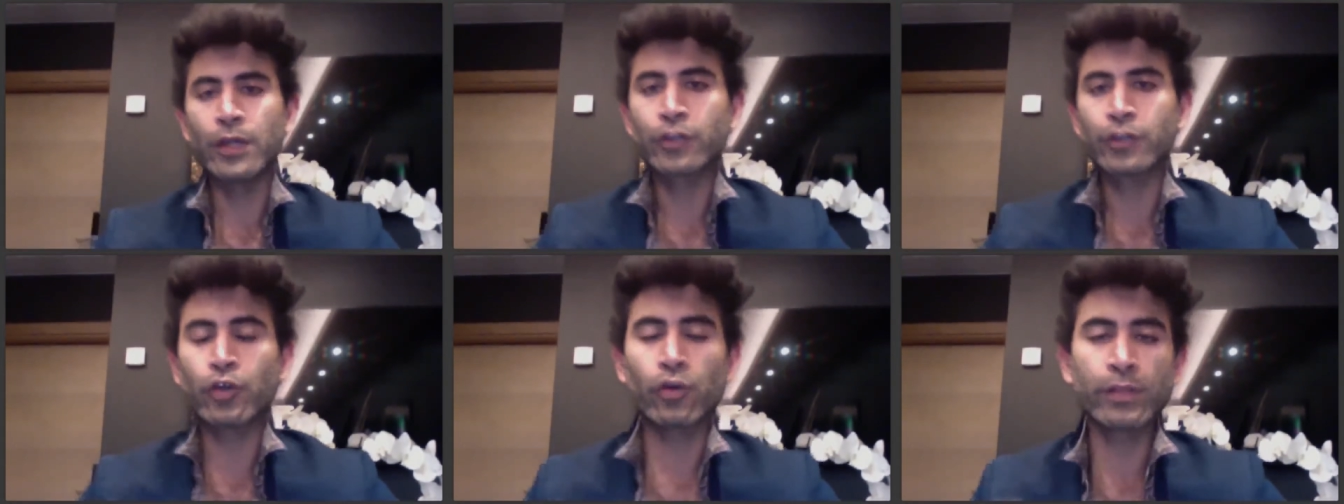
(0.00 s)

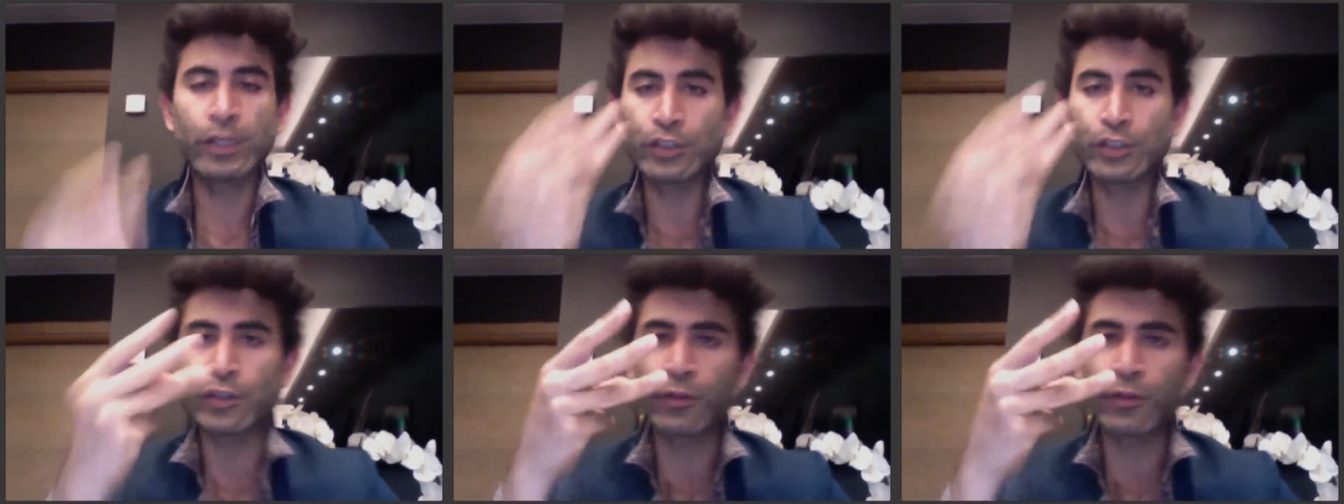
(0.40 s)
so
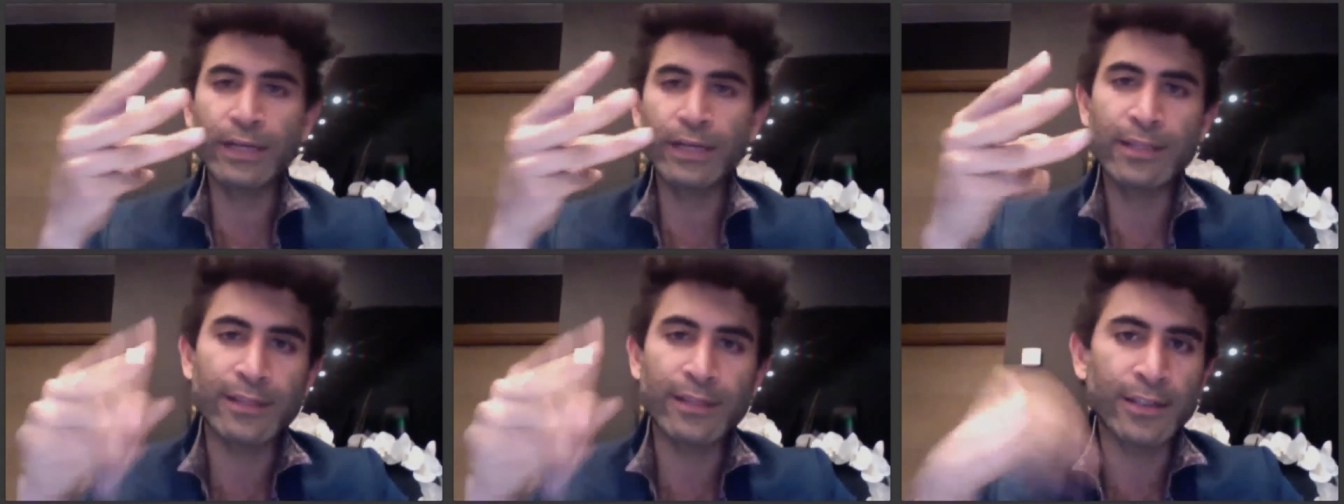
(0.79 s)
there's
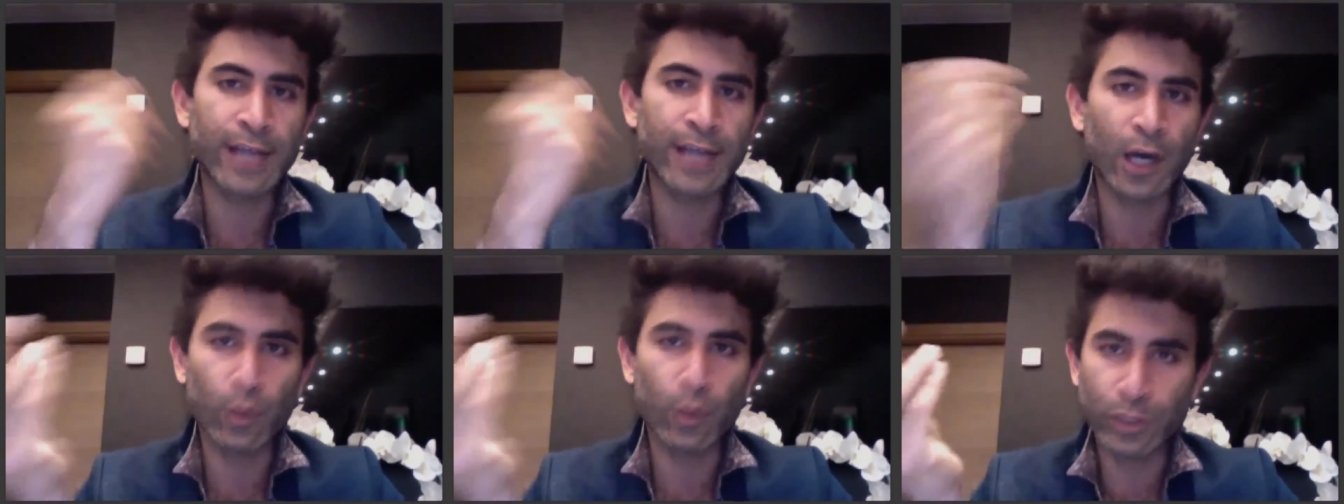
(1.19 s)
three things
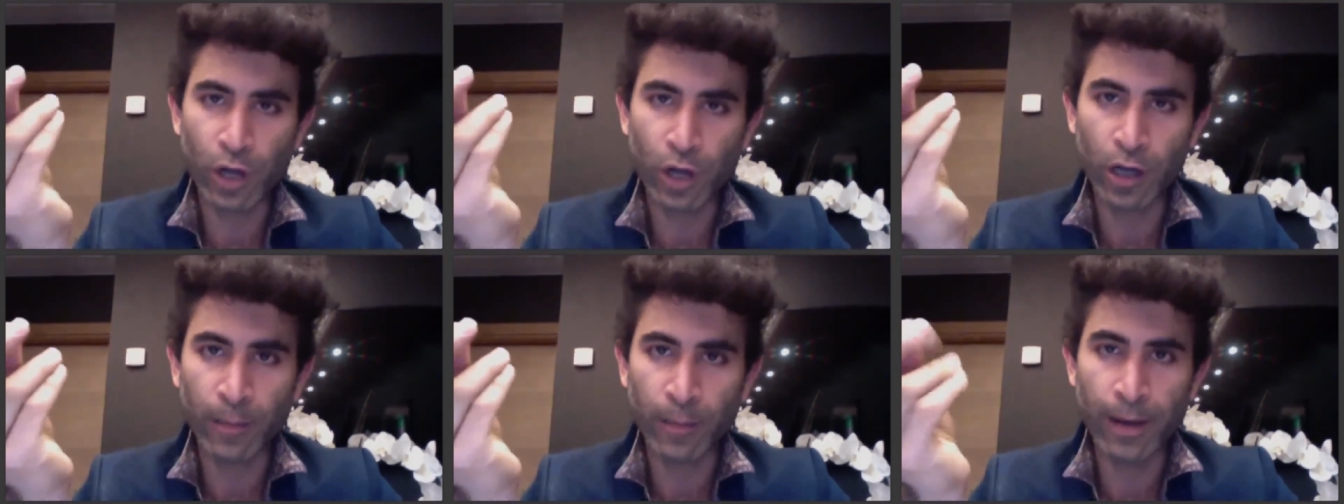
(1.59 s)
i always
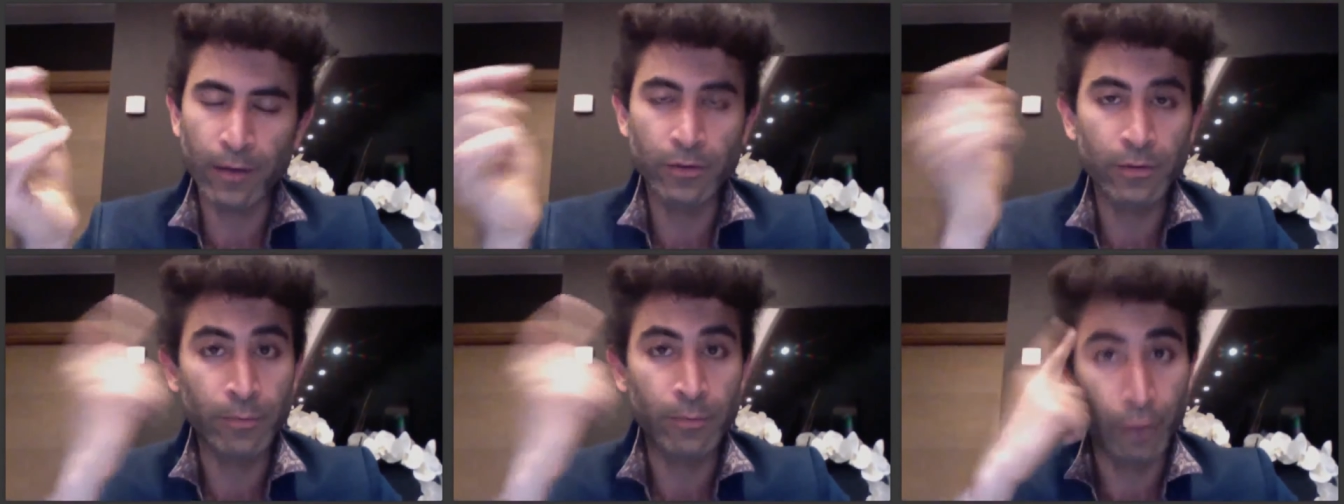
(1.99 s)
talk about
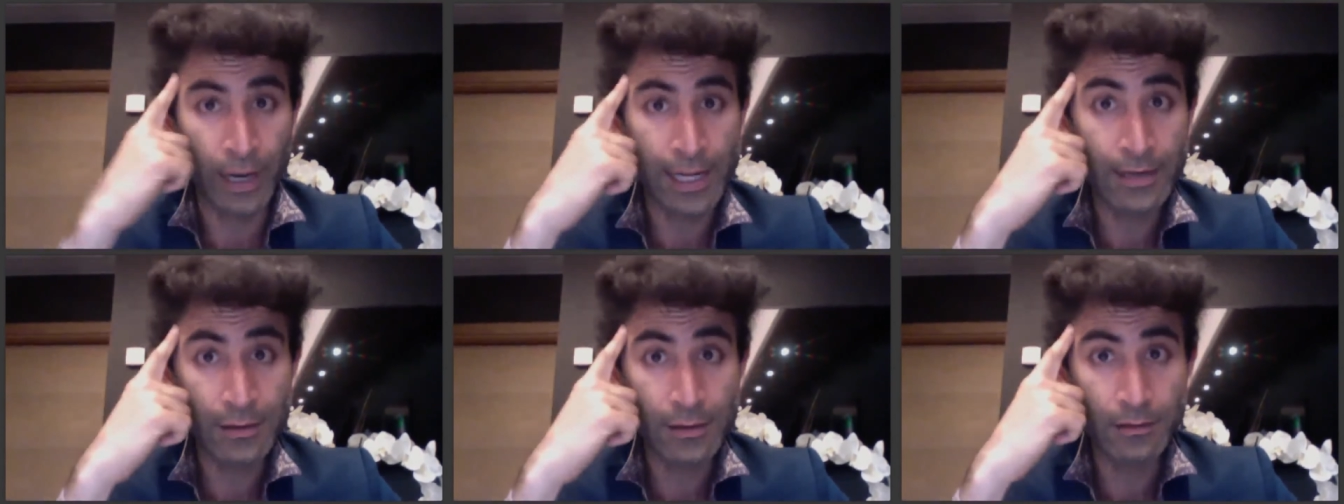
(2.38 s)

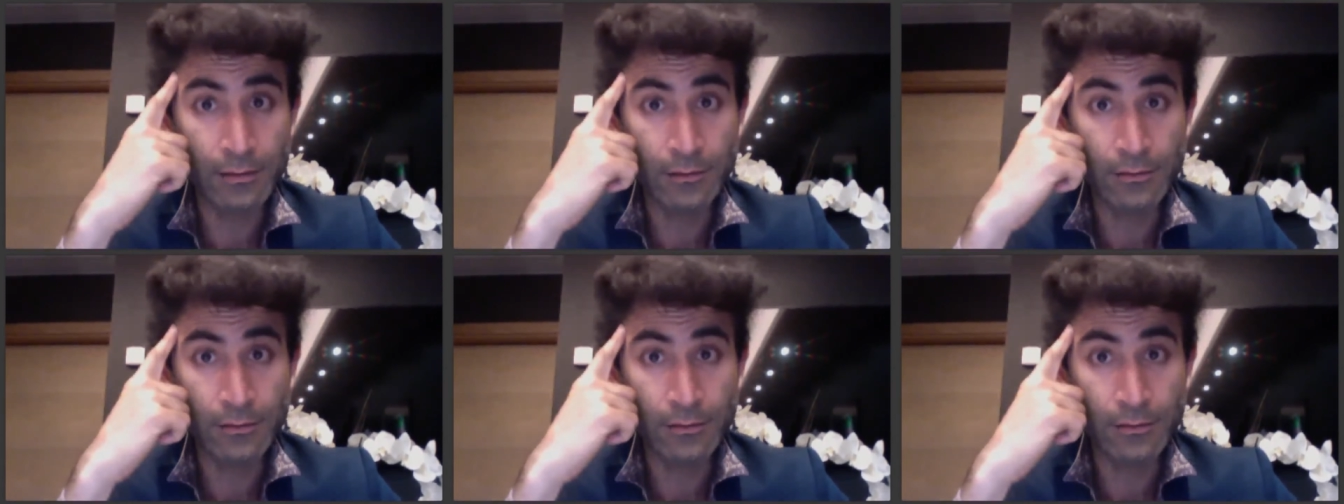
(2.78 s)
brain